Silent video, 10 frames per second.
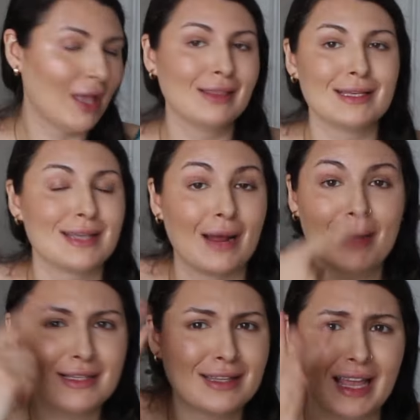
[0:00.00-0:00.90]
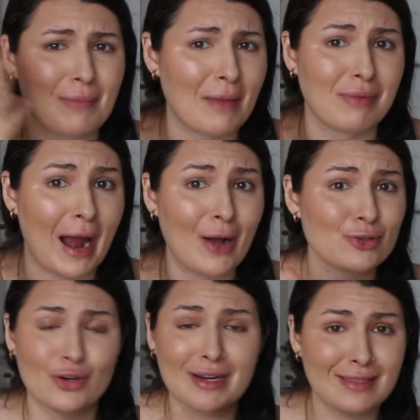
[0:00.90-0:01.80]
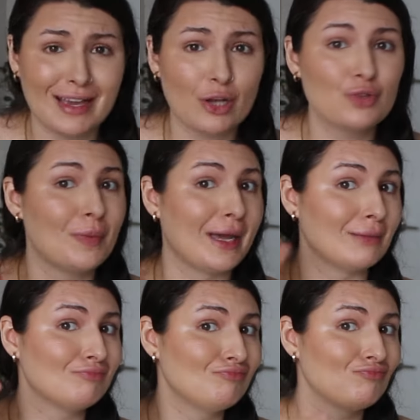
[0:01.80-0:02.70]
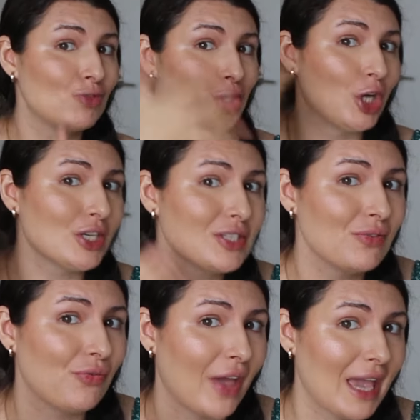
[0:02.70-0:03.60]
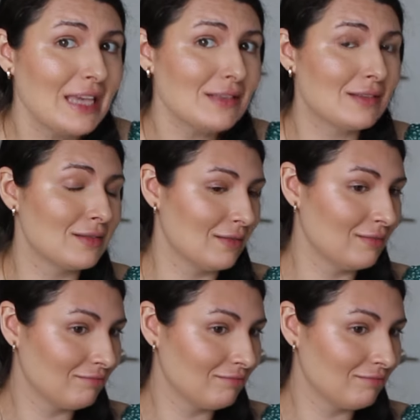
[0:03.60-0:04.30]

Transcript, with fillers: Listen, I'm not done like my brows or anything else, but just the face,